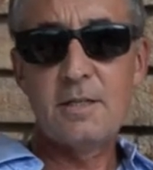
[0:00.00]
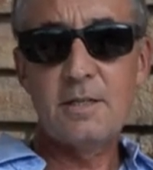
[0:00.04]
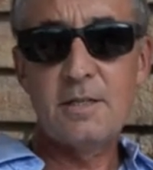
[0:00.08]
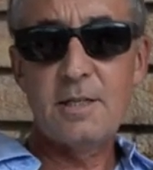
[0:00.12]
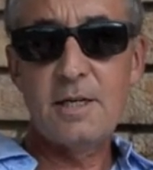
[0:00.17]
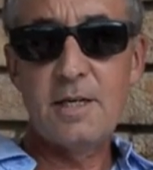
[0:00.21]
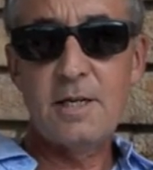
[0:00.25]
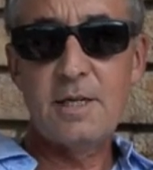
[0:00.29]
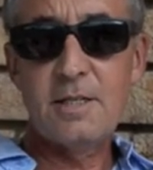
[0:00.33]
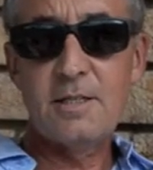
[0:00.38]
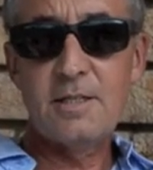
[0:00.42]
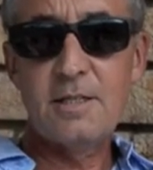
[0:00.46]

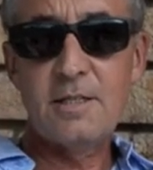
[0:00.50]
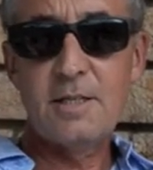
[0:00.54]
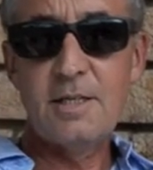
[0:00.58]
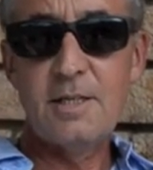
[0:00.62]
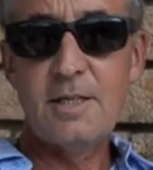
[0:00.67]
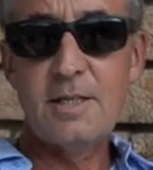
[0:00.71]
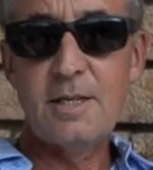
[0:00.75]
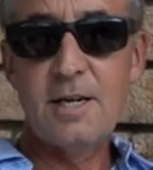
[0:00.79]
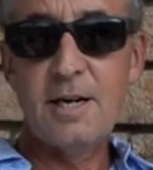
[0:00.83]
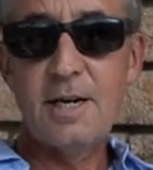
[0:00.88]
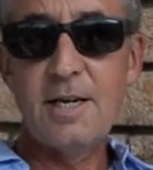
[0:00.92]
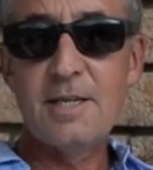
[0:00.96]
Ties
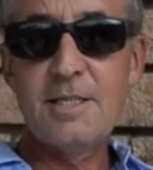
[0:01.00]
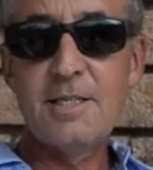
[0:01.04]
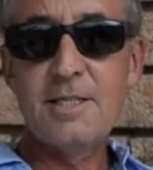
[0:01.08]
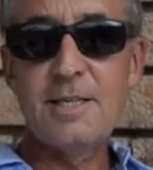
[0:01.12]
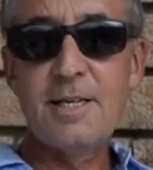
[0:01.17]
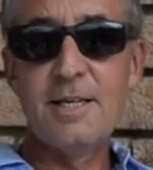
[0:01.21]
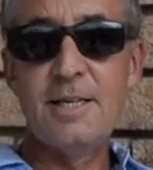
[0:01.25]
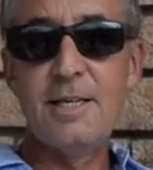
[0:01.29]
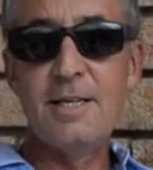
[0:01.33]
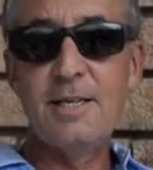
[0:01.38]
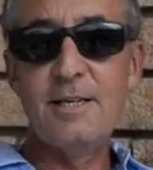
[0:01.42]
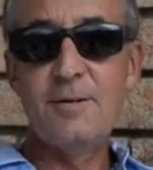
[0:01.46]
in
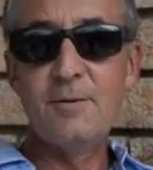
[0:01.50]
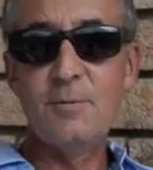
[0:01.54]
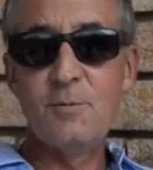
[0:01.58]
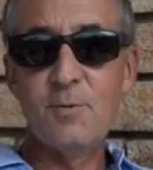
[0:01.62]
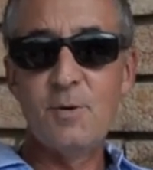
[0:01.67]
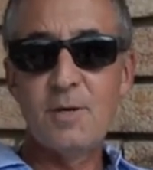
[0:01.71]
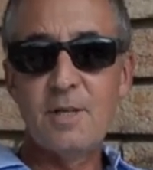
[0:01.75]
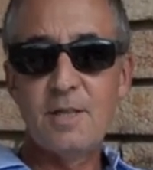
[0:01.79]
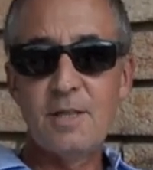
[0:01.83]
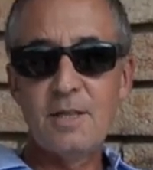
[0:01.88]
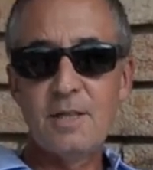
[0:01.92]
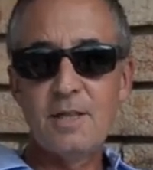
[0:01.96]
nicely
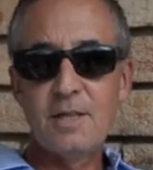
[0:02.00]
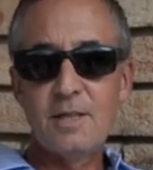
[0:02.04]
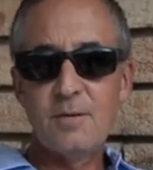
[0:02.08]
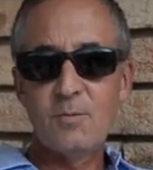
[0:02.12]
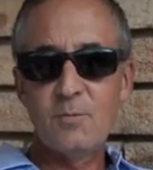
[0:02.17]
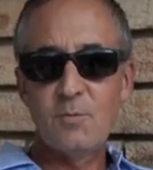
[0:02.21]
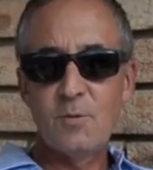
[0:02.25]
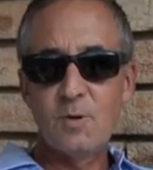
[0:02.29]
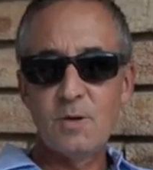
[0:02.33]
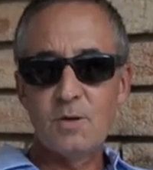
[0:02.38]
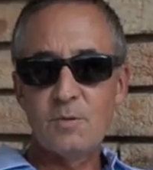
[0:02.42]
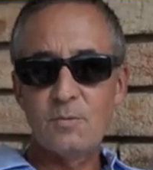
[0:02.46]
with
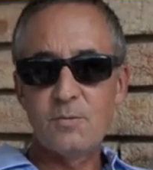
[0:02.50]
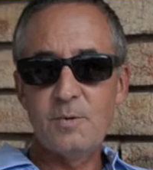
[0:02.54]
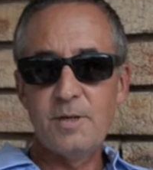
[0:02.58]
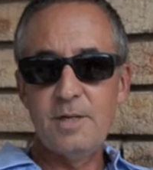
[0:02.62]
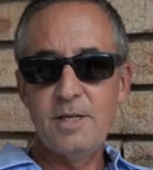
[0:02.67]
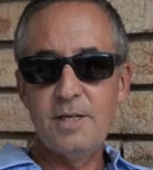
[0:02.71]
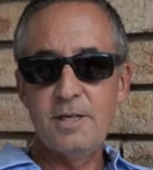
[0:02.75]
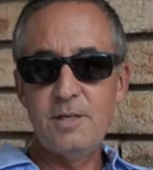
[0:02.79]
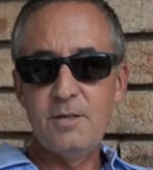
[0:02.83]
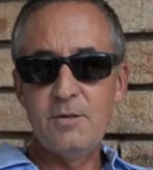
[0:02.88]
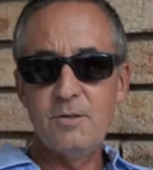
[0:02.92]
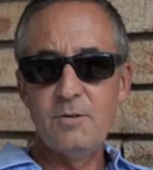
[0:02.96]
what
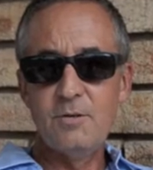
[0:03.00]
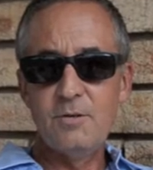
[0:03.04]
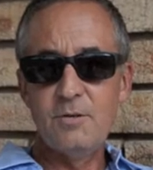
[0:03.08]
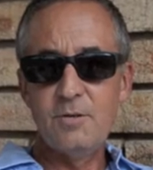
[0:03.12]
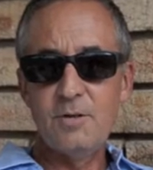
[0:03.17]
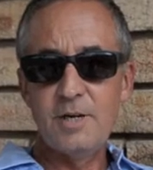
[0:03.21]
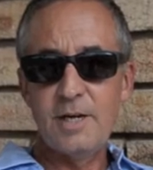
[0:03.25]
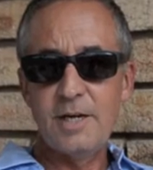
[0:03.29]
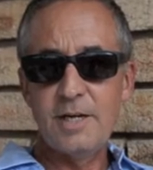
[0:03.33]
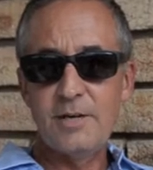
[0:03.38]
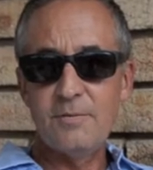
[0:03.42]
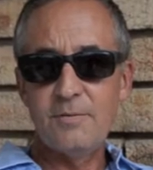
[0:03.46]
we do
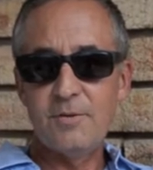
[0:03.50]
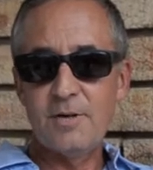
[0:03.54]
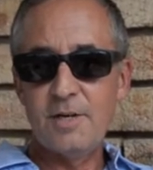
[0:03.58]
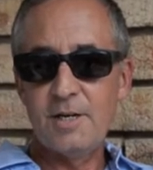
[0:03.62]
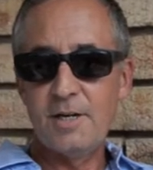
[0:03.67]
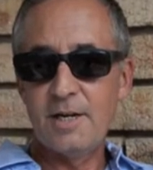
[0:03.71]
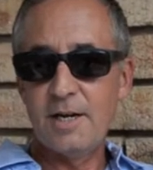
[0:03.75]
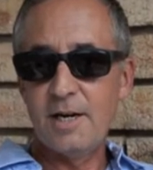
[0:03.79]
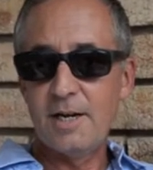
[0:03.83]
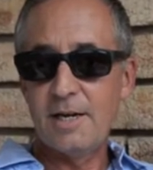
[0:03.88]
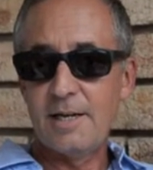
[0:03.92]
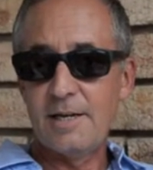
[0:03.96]
every
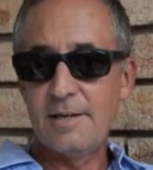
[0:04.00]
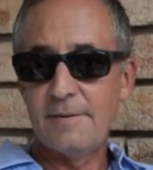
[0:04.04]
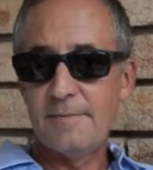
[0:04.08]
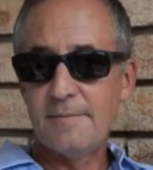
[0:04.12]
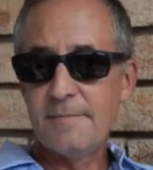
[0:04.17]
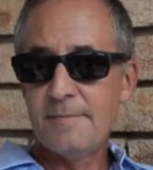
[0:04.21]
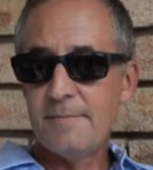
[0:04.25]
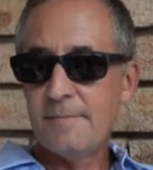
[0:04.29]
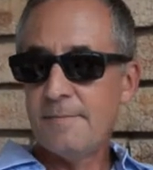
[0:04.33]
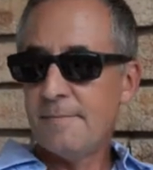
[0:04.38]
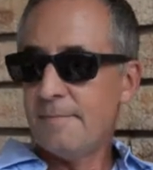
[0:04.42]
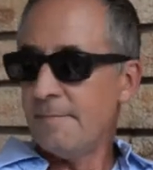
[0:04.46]
day.
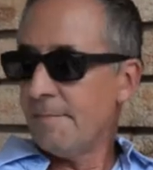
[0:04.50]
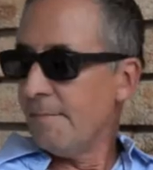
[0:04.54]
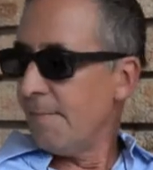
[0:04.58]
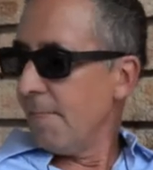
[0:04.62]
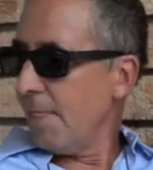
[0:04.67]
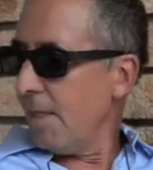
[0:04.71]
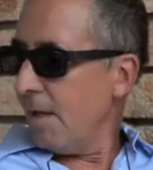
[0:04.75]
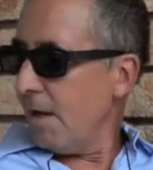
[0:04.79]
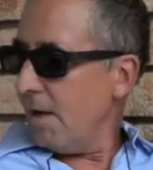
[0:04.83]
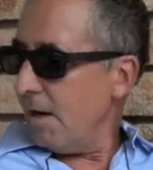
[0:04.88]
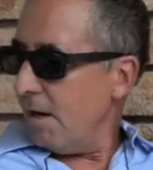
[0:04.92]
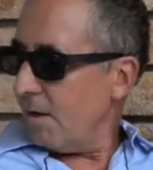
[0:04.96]

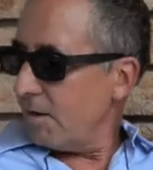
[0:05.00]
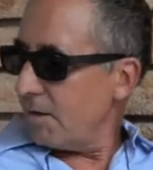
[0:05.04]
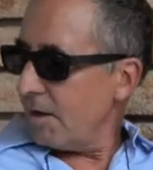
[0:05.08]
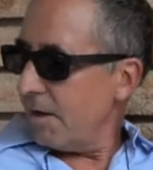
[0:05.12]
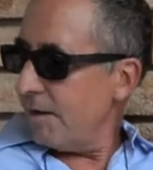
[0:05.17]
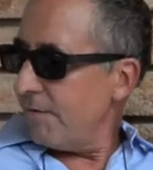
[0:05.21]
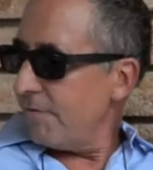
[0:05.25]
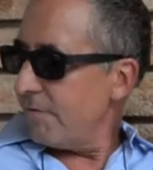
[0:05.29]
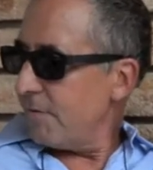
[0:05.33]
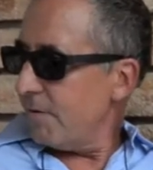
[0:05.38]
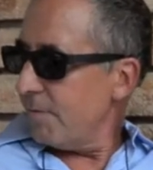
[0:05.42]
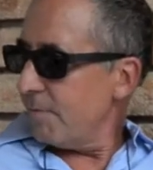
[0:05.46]

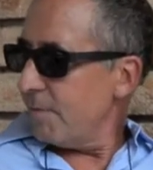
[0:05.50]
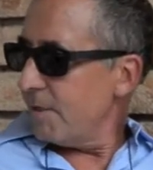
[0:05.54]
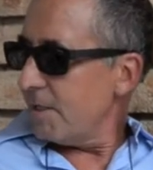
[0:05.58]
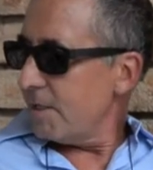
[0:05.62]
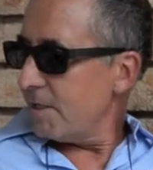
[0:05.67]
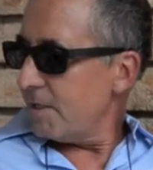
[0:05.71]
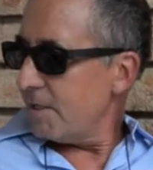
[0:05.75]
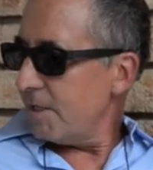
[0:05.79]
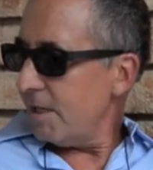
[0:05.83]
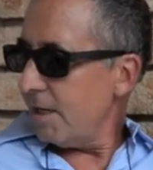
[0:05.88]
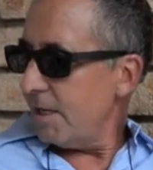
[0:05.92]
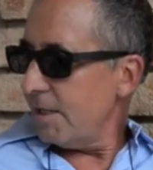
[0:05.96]
Okay, from the
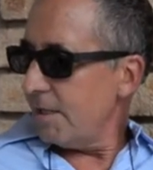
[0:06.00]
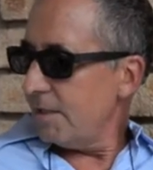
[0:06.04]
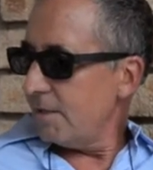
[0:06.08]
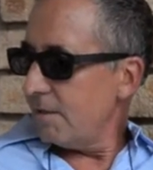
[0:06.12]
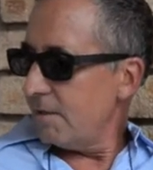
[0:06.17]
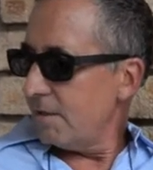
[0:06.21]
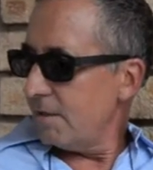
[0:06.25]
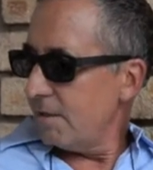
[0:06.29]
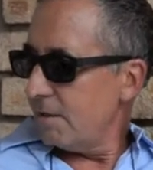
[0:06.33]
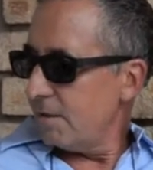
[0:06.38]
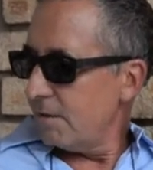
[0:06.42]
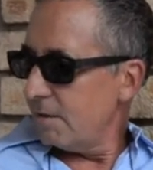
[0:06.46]

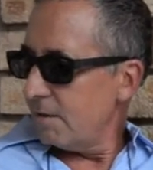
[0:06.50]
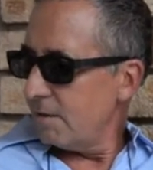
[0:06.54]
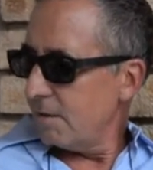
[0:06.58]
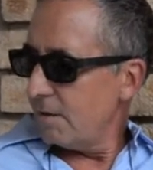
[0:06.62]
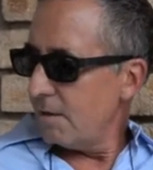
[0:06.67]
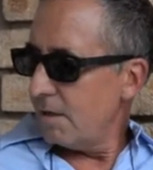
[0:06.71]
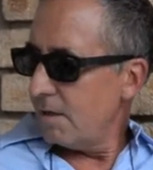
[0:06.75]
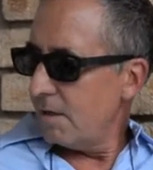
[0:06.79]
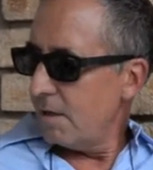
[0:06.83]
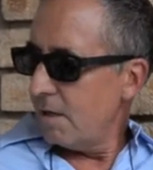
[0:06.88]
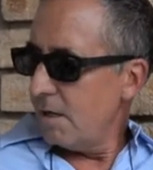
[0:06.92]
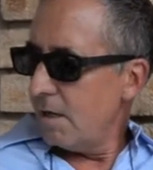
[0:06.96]
site
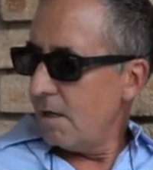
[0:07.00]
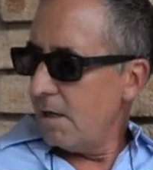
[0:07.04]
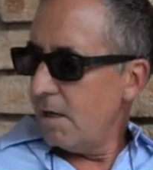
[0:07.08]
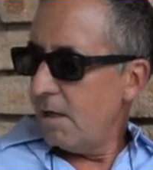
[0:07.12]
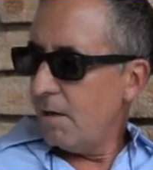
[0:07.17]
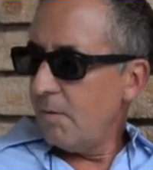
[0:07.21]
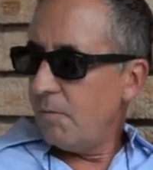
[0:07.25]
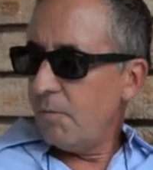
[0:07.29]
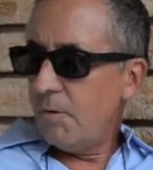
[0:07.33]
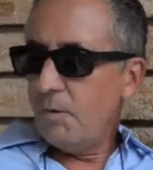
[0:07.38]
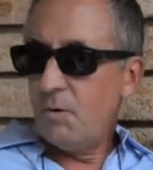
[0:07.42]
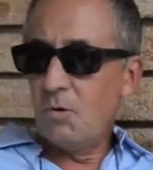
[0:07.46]

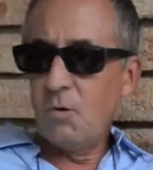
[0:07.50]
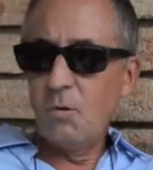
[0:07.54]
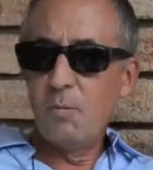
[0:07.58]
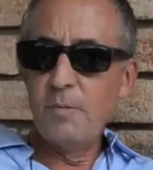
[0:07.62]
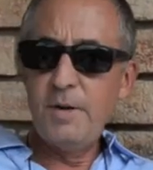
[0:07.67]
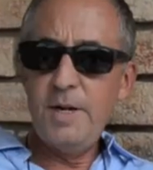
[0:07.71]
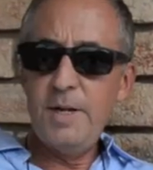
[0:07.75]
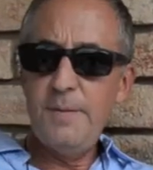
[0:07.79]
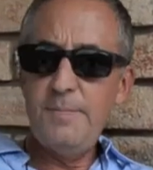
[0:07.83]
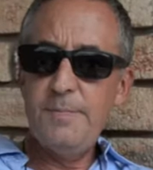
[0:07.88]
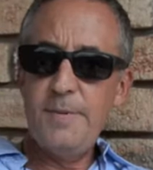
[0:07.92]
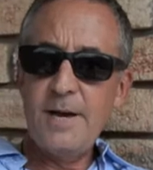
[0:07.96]
we
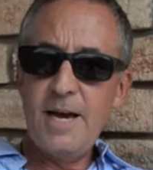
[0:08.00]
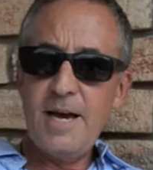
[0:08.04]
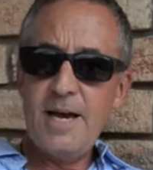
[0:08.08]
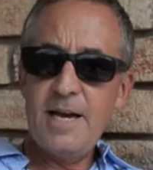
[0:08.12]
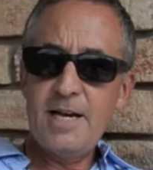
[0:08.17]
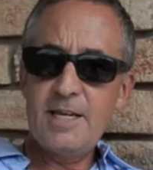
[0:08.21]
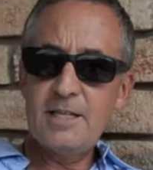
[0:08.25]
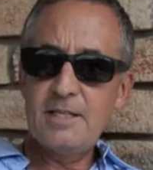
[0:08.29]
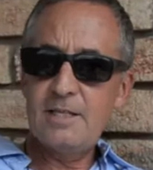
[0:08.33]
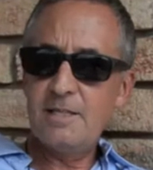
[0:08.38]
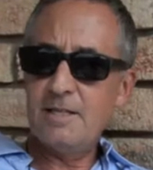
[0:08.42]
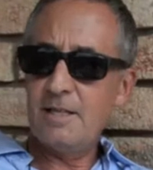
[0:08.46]
normally
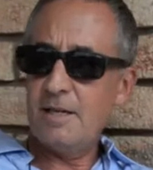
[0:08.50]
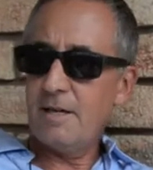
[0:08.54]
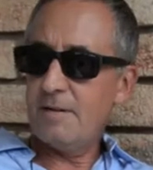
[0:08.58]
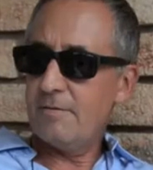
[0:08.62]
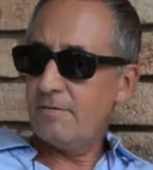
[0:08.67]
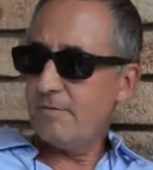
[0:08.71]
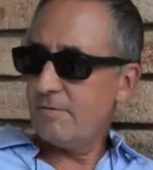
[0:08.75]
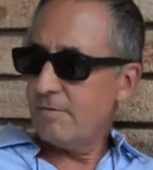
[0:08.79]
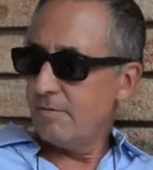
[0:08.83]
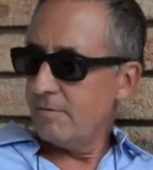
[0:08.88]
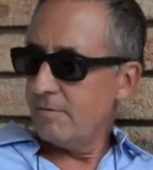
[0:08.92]
bag stuff,